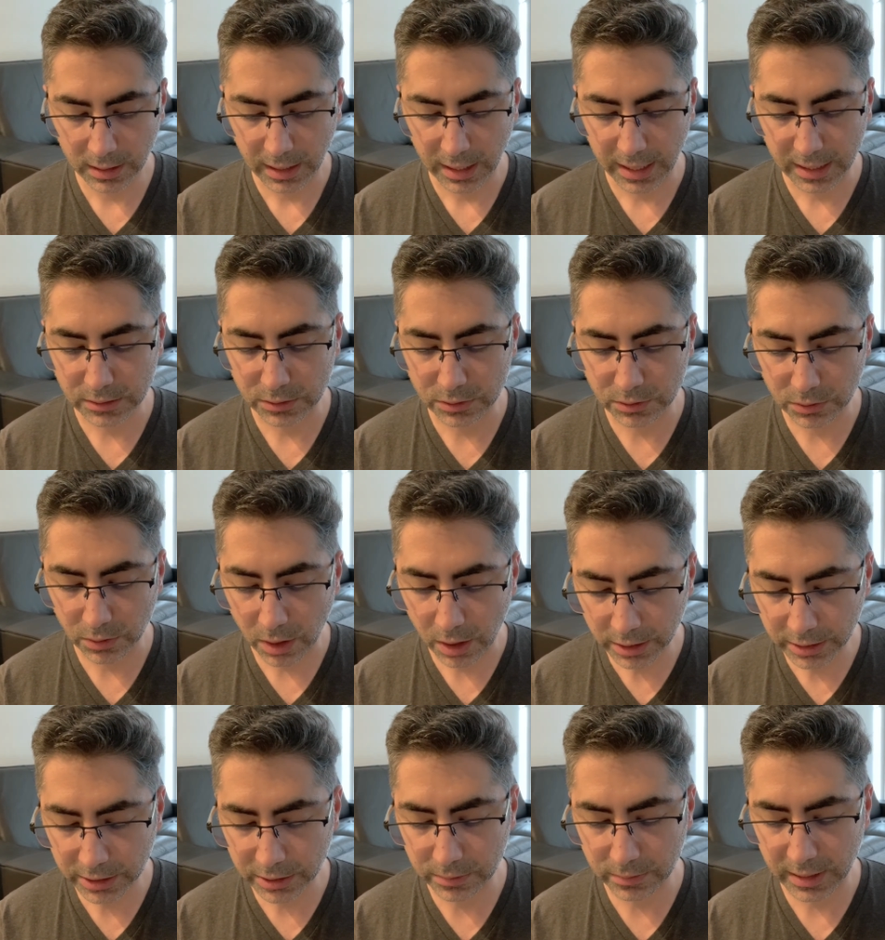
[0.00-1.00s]
and to
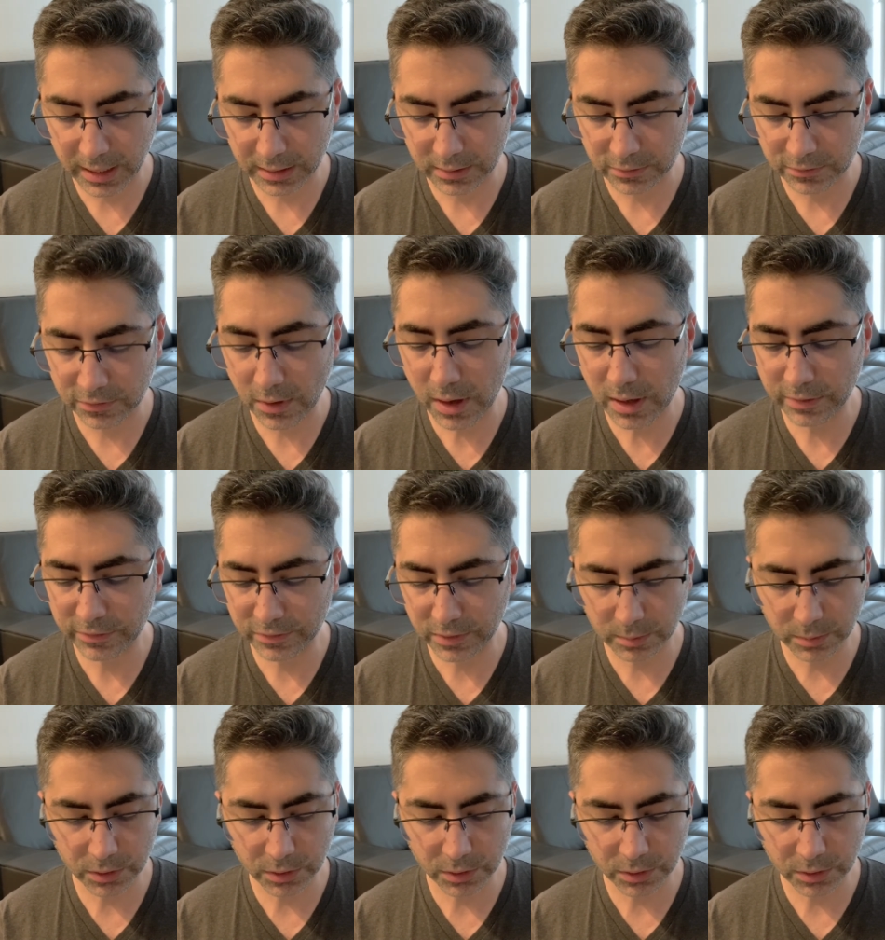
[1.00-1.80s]
argue that far from